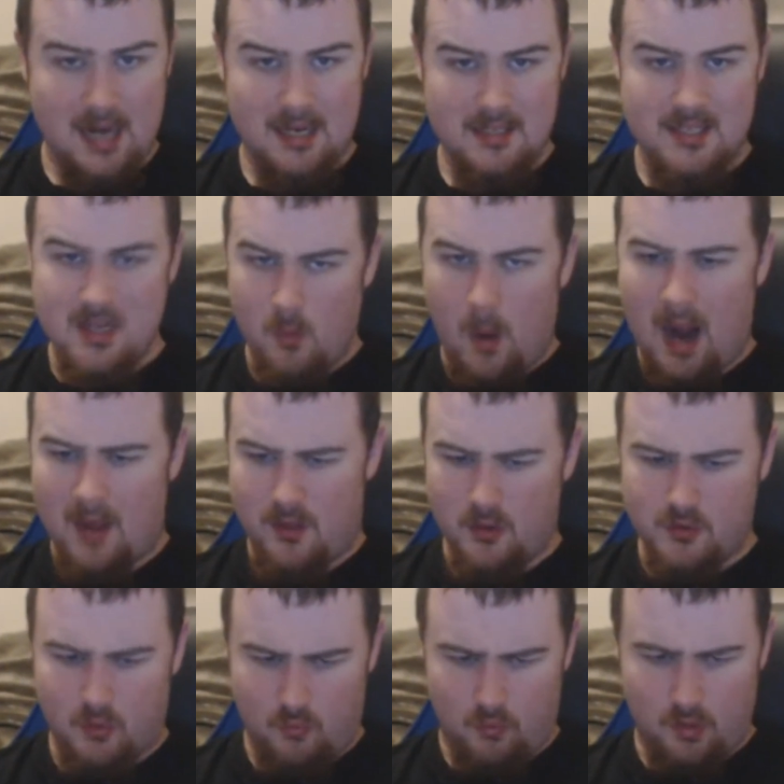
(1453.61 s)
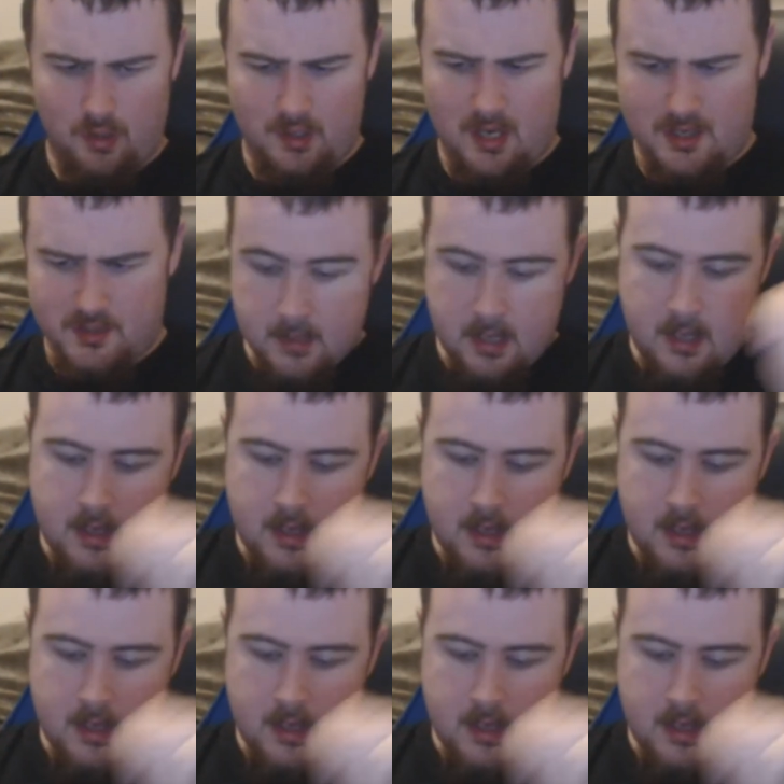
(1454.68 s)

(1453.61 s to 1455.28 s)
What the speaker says: can see why. Those are really nice.